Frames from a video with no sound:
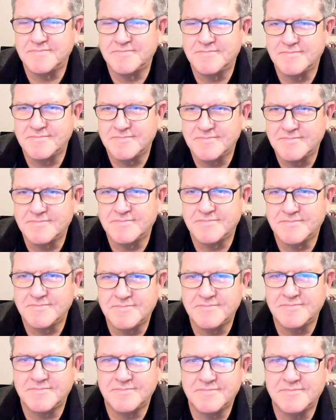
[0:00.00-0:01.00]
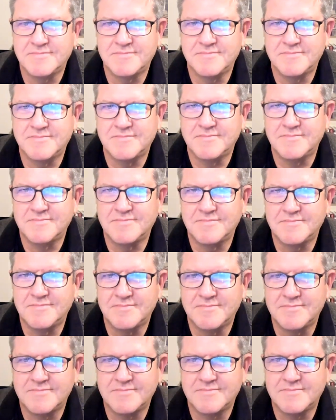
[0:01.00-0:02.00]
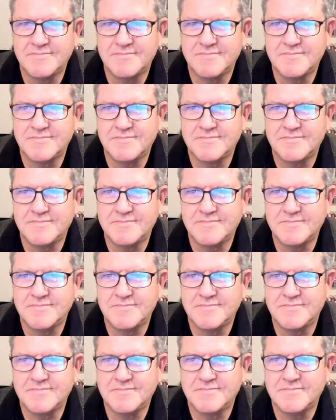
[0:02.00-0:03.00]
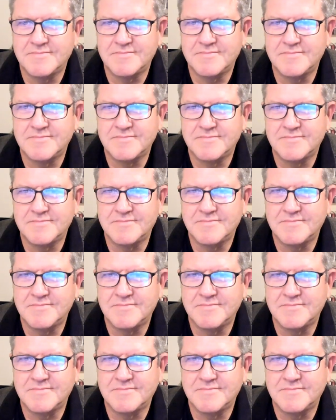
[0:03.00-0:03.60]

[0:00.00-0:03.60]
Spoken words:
(silent)